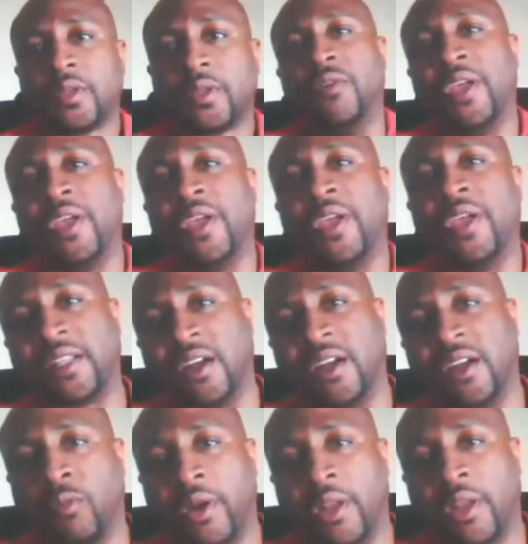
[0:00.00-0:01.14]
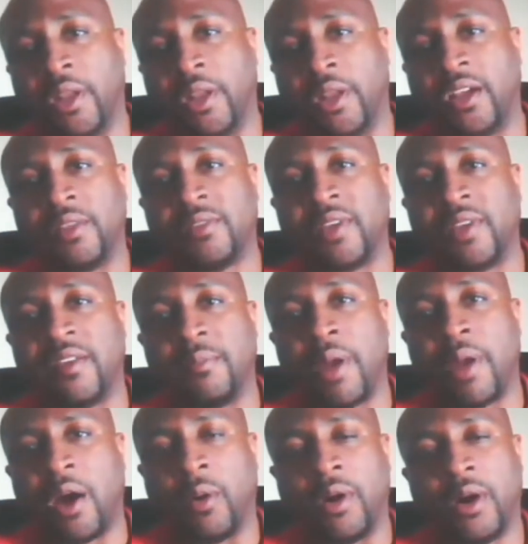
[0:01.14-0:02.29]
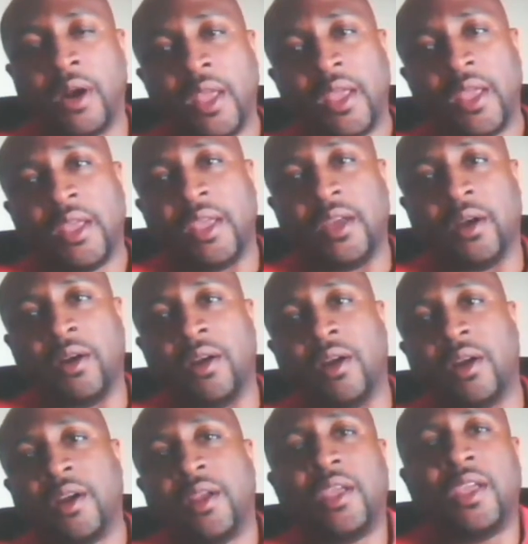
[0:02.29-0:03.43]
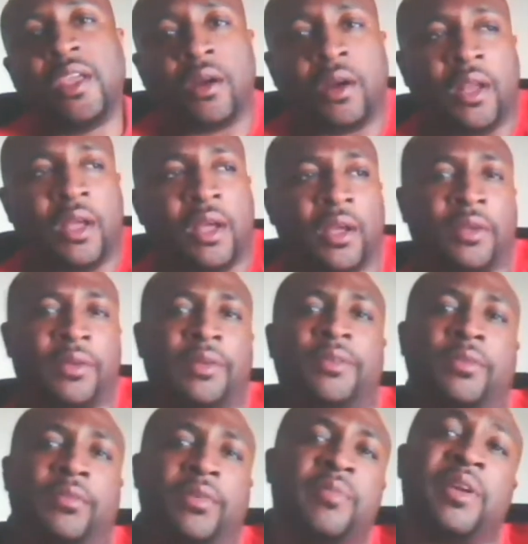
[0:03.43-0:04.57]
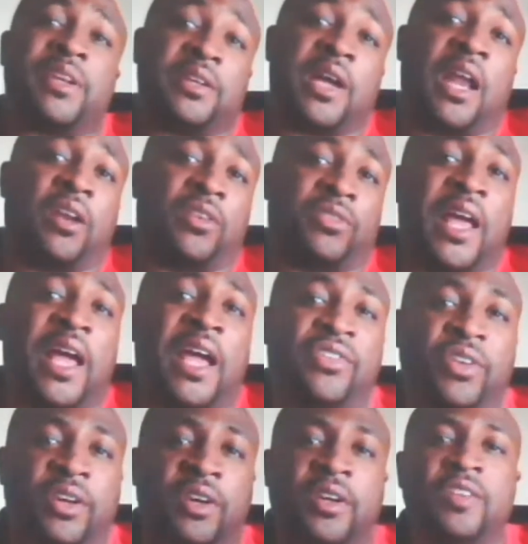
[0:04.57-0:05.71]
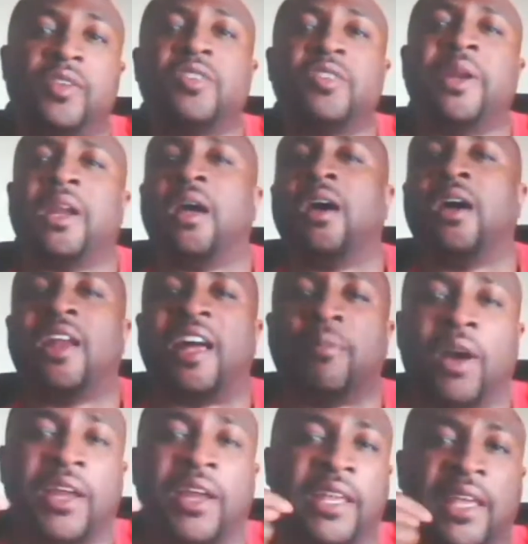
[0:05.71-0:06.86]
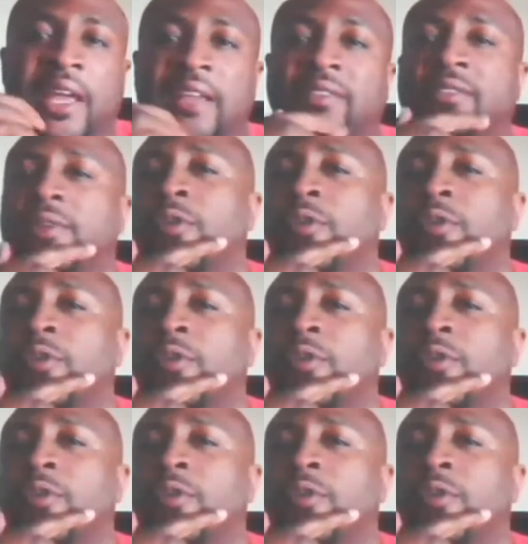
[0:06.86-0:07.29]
Vic is like the #1 income earner inside of Empower. He earned $3 million last year. He's been in the online marketing game since